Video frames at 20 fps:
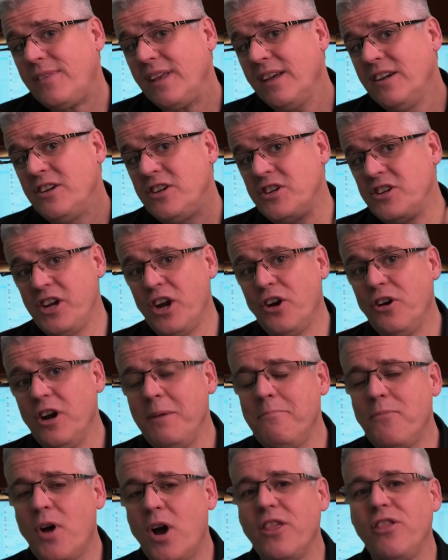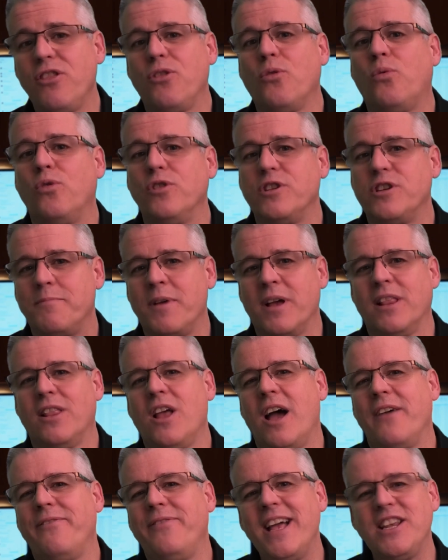is sharing my thoughts about
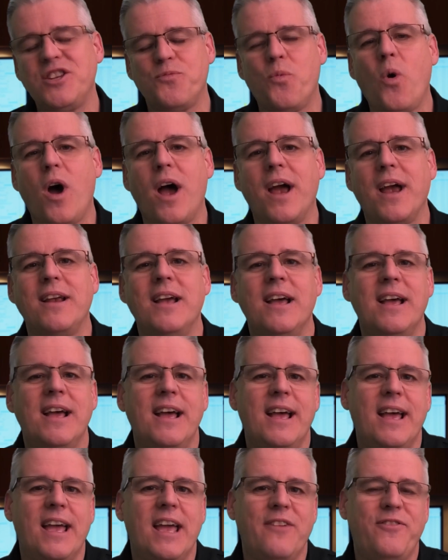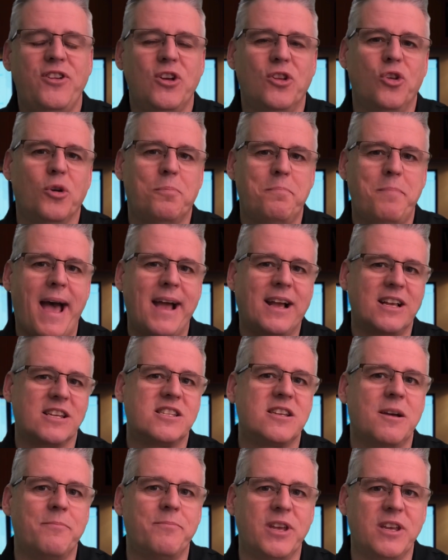life. And that's why if you look back at
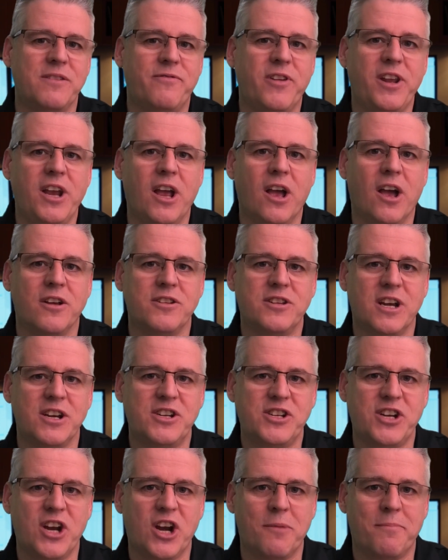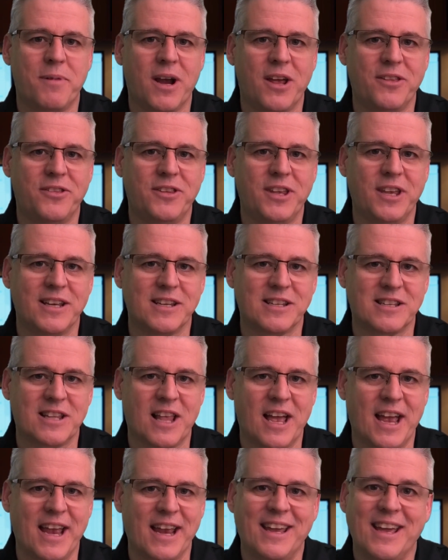some of these videos, I share about things
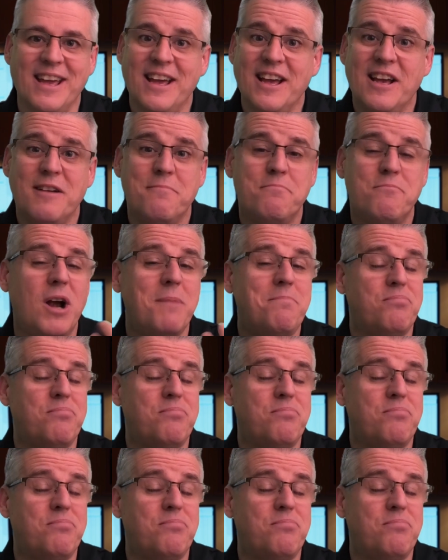like my